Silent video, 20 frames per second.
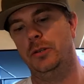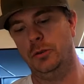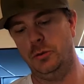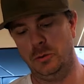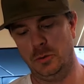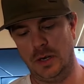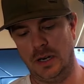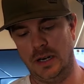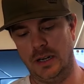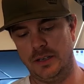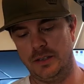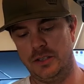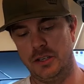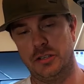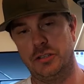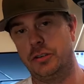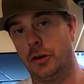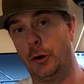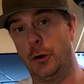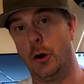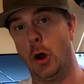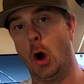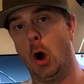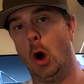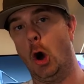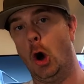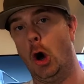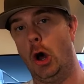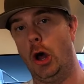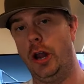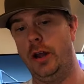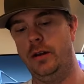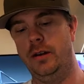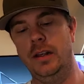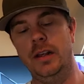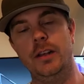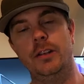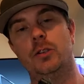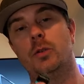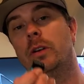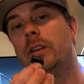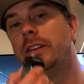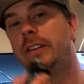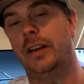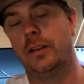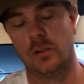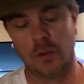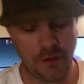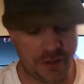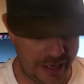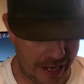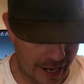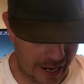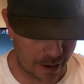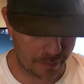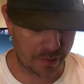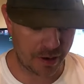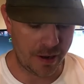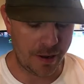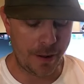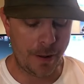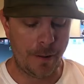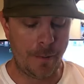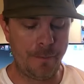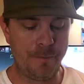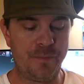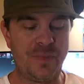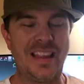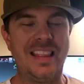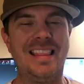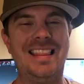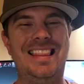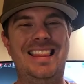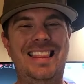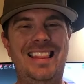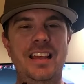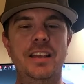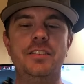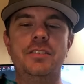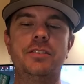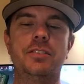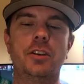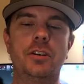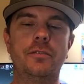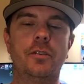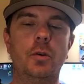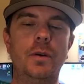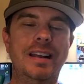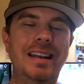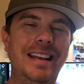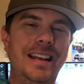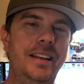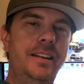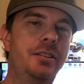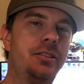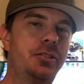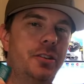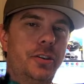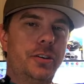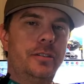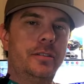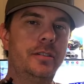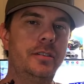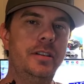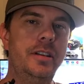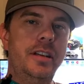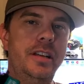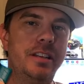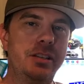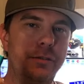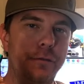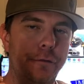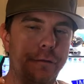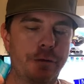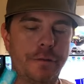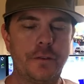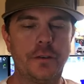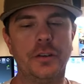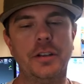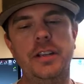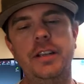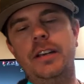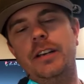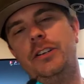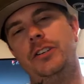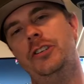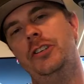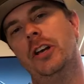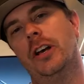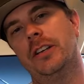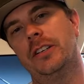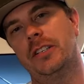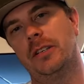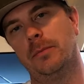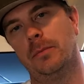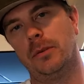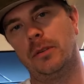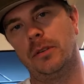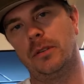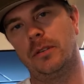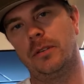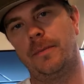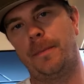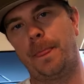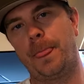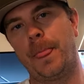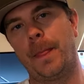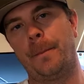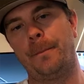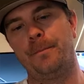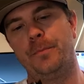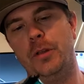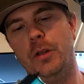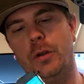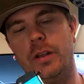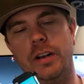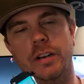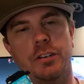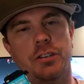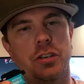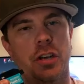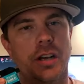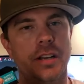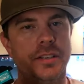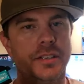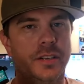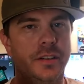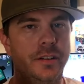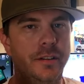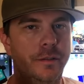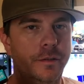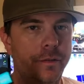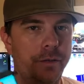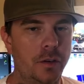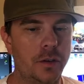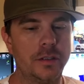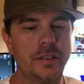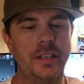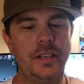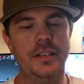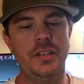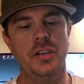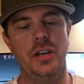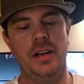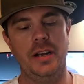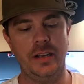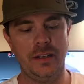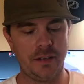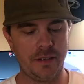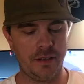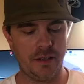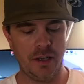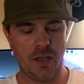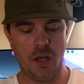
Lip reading: to just turn on so I can download the app. This servo internally is fully adjustable. You can adjust the voltage in it.